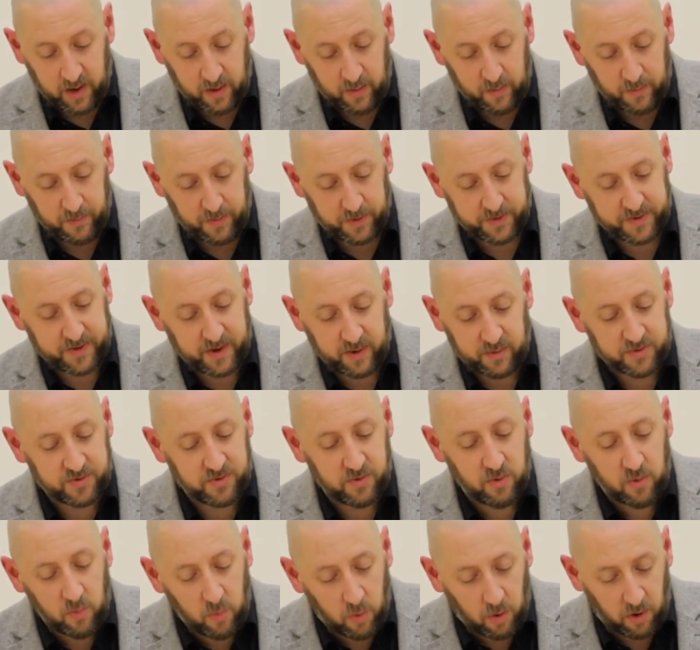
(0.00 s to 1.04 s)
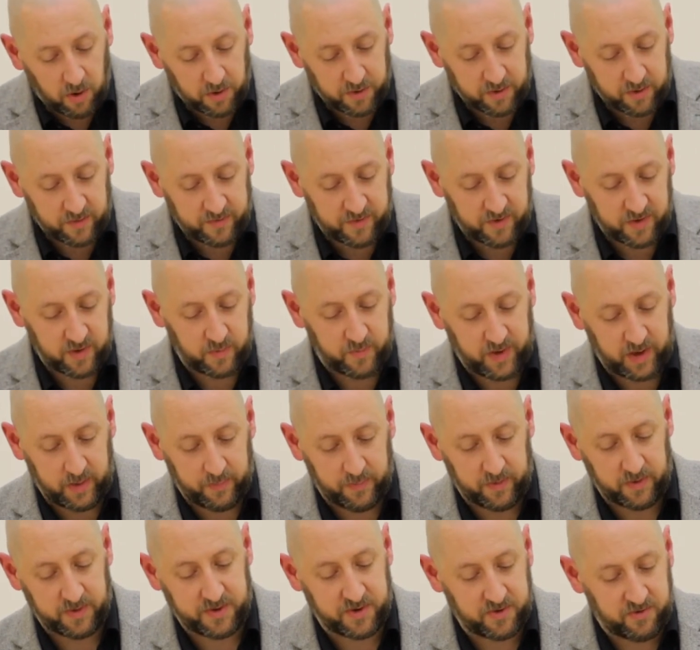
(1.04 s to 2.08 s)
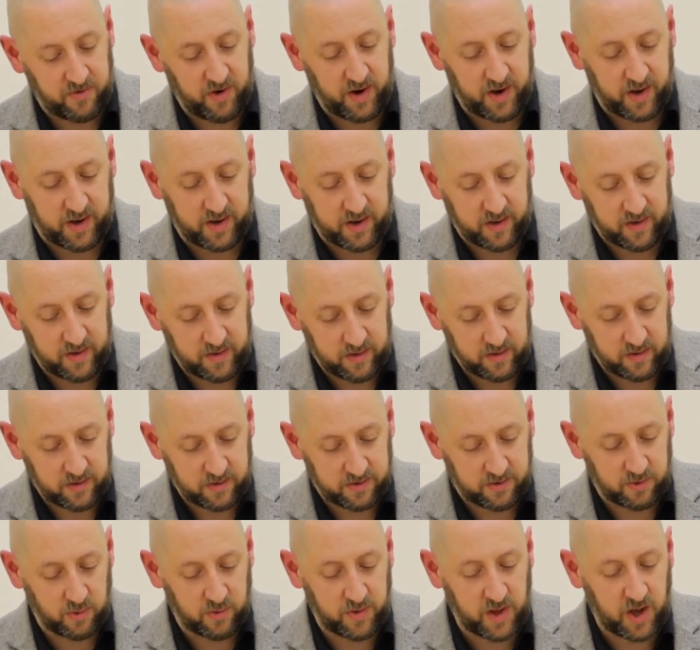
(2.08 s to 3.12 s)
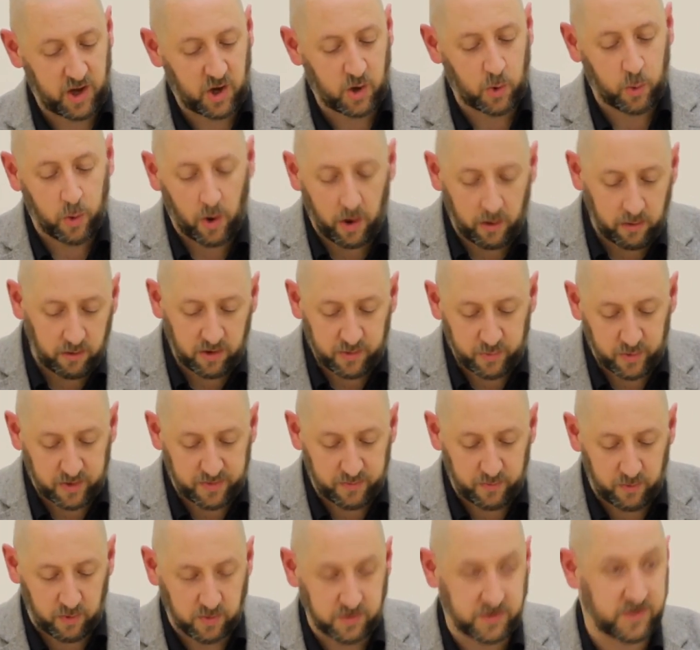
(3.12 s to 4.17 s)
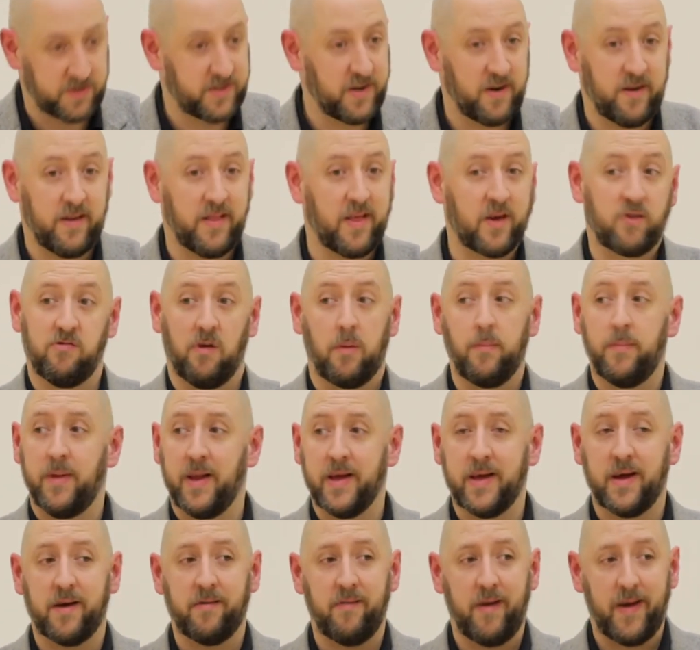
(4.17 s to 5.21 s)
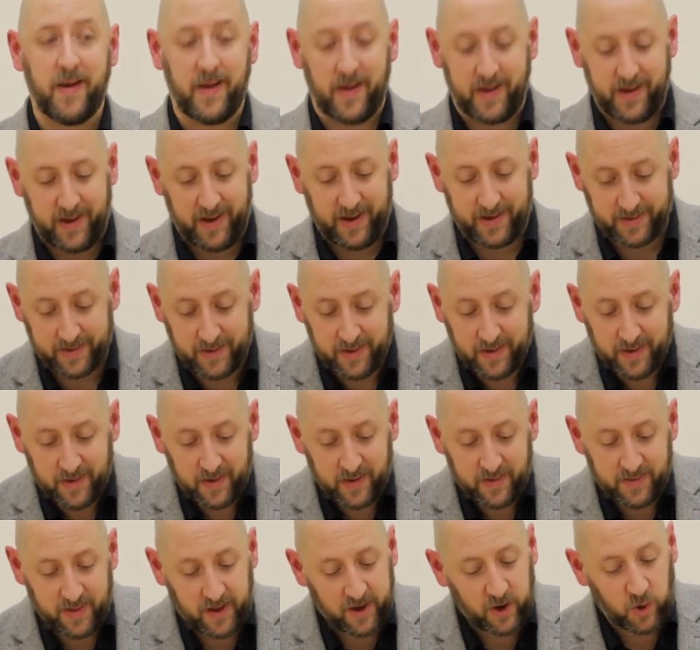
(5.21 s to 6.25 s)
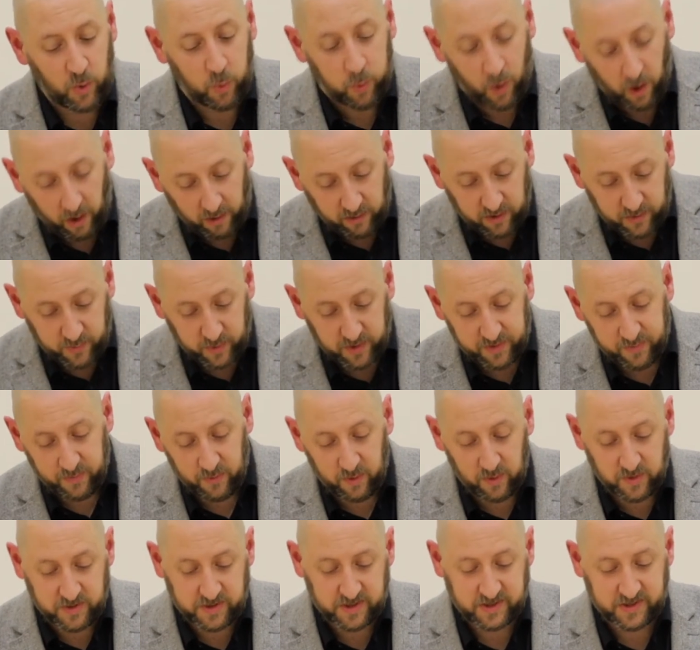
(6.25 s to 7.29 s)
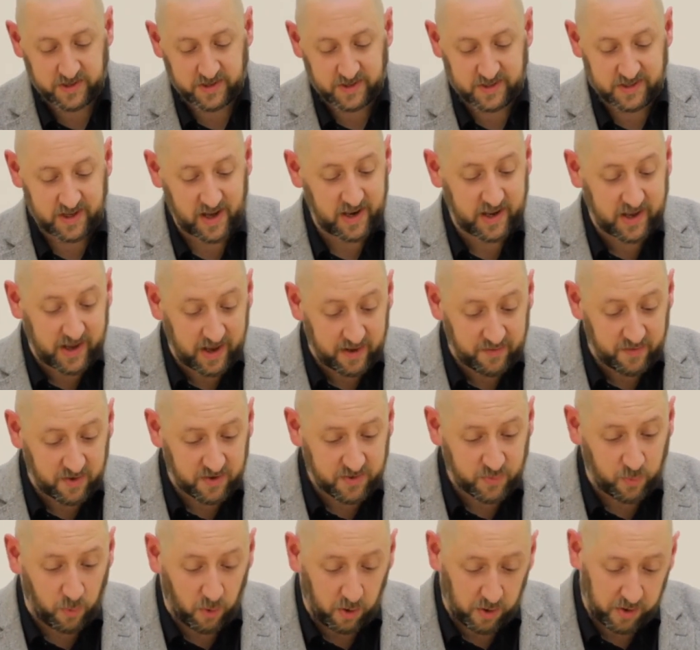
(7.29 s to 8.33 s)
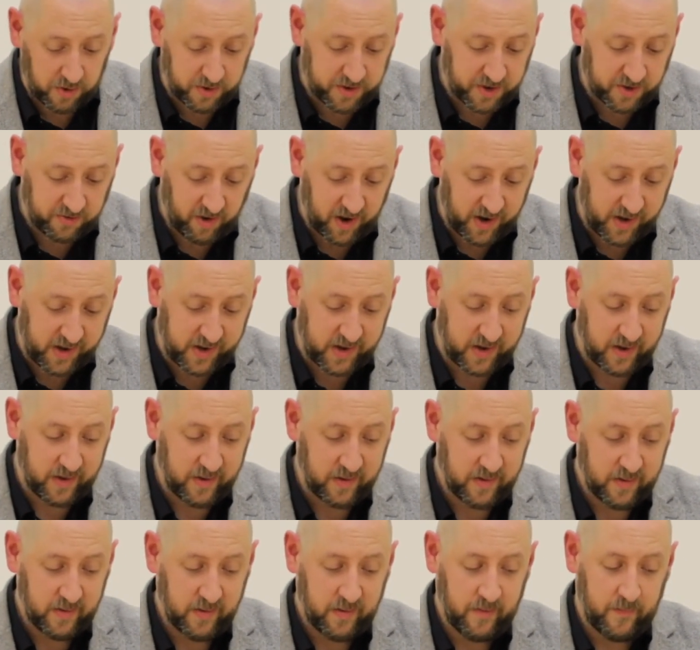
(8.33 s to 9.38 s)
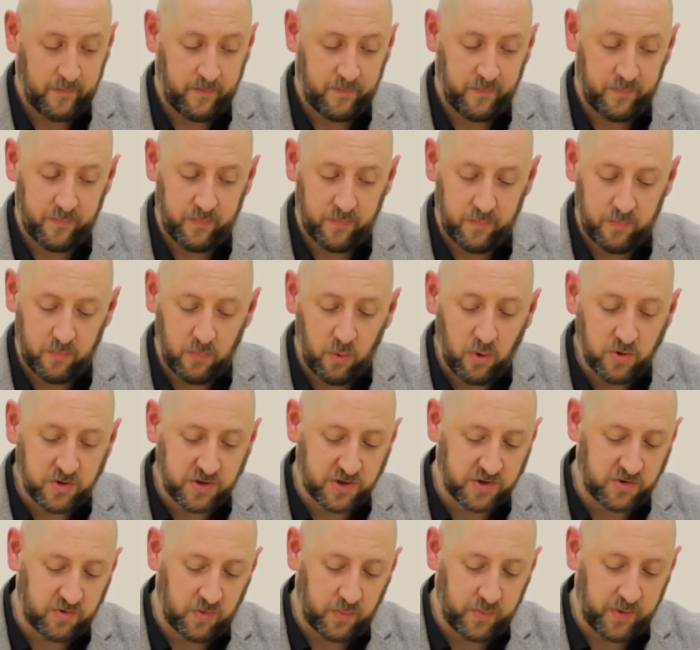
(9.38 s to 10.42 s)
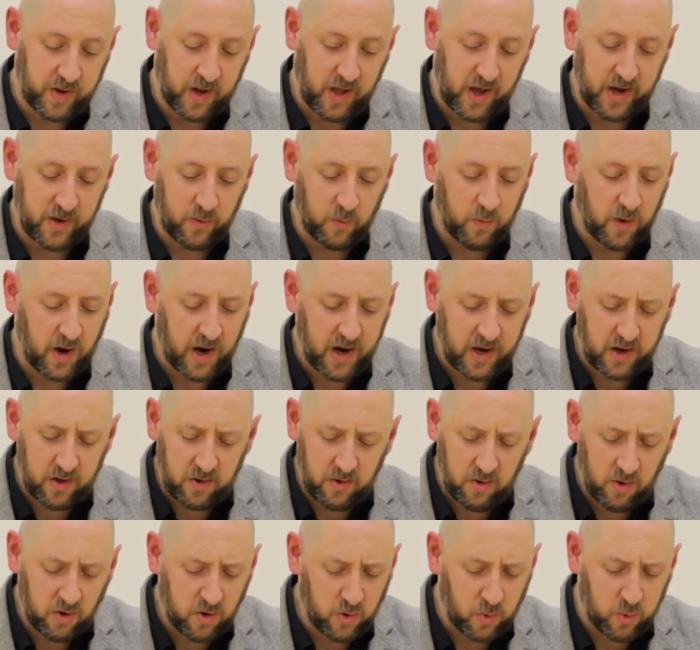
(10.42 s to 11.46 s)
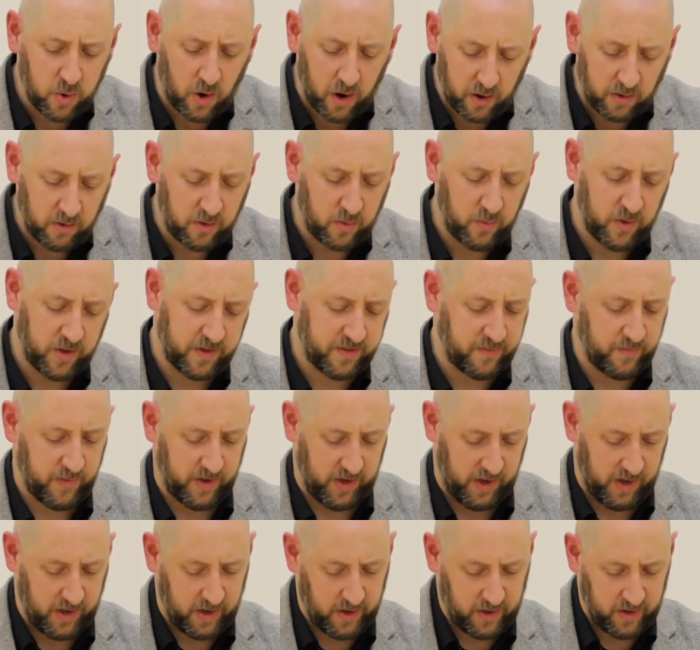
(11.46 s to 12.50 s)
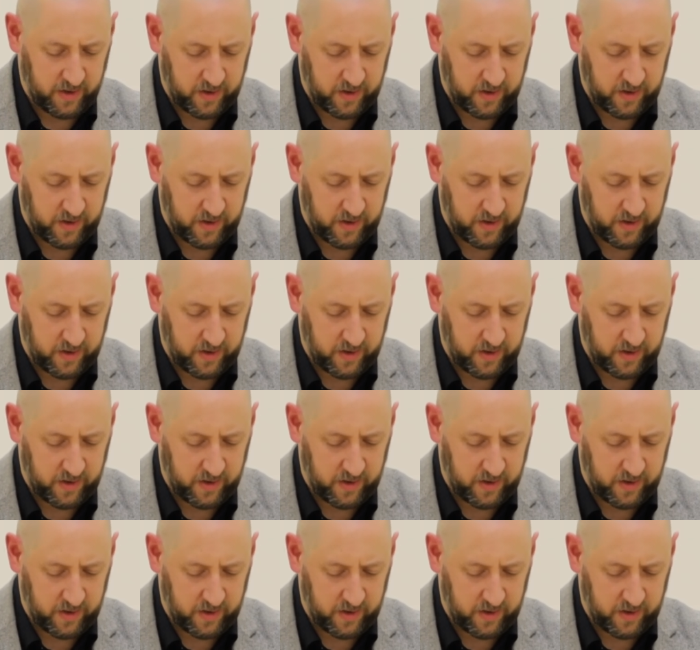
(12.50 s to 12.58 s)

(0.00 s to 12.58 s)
but there was no water for the people to drink. So they quarreled with Moses. There, they're grumbling again. They quarreled with Moses and said, give us water to drink. Moses replied, why do you quarrel with me?